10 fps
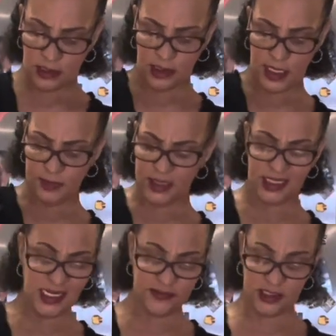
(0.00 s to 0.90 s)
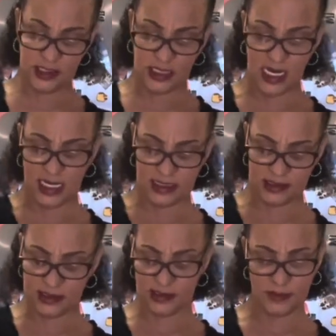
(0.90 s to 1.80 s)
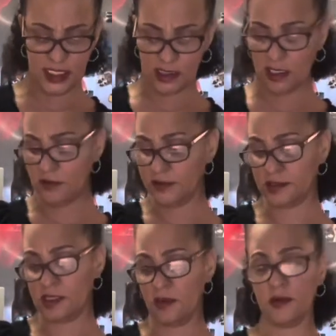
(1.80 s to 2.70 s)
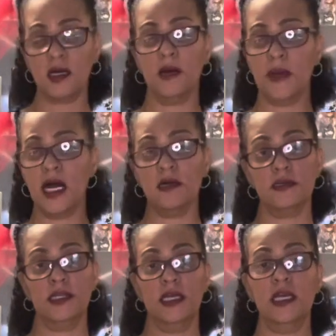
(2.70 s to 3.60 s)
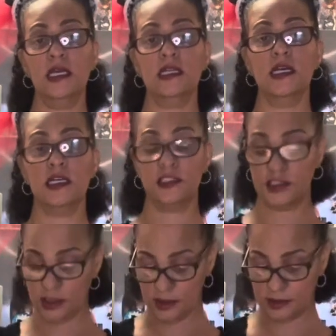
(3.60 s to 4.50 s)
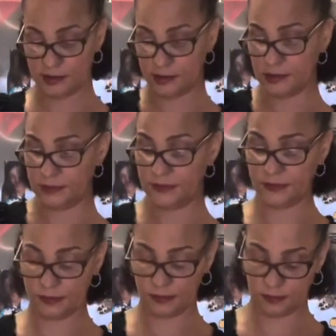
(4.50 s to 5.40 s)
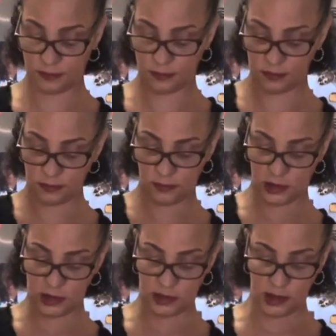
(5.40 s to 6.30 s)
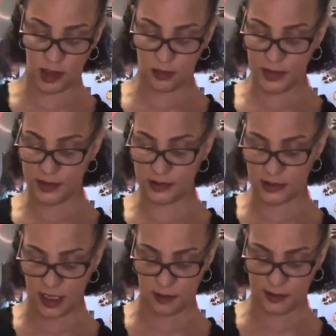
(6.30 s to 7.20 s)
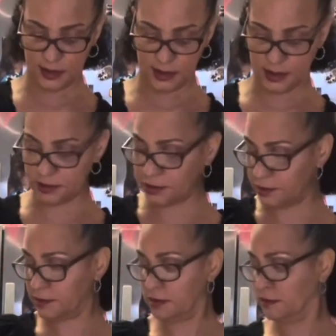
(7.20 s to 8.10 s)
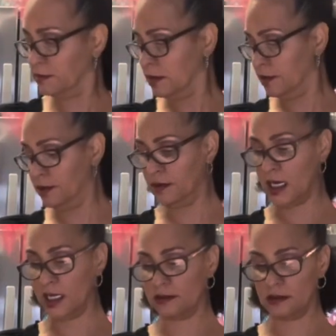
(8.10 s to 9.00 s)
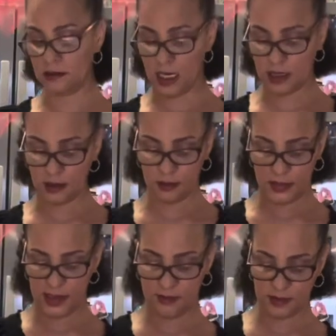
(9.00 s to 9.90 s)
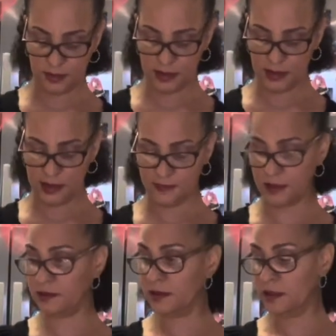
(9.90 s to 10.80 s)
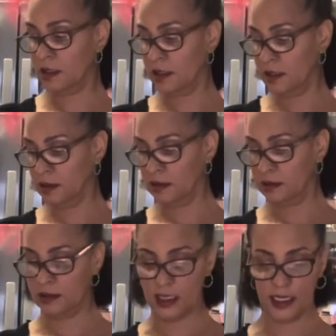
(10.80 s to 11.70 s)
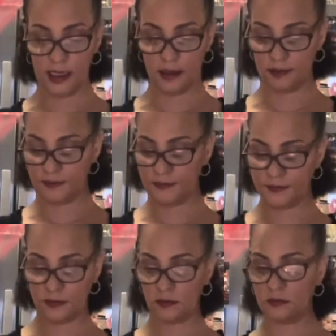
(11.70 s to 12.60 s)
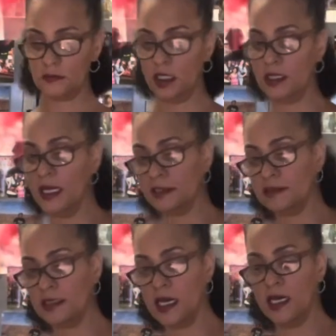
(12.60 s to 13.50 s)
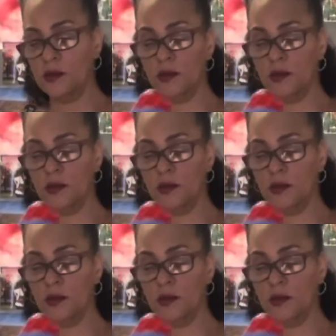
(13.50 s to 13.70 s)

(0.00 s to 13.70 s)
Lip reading: And believe it or not, this meatloaf is gonna come out delicious. It's gonna be so delicious. You guys are not gonna be able to believe it. Now, the next thing